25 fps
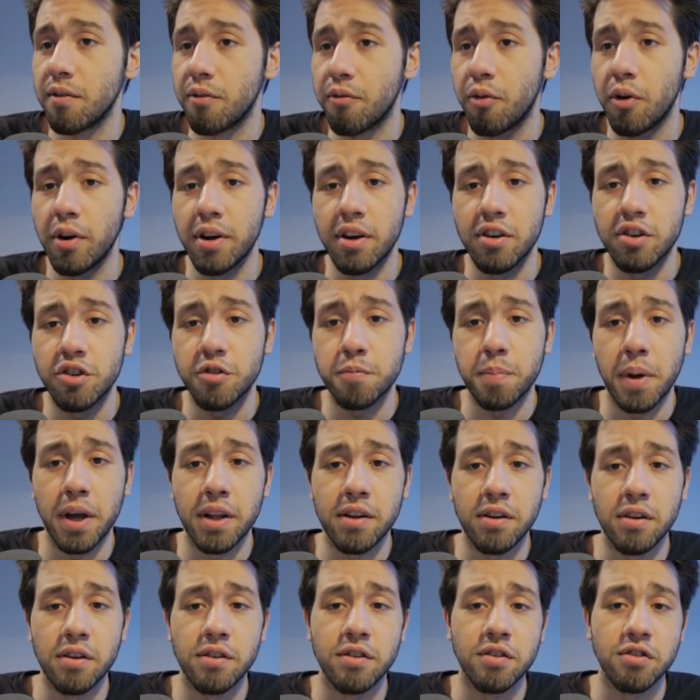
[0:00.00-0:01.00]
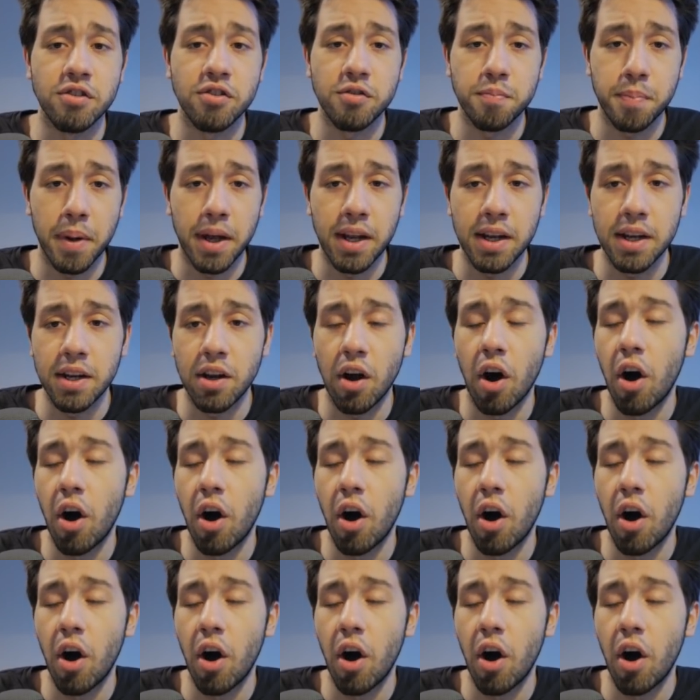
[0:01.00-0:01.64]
for your spender to spend it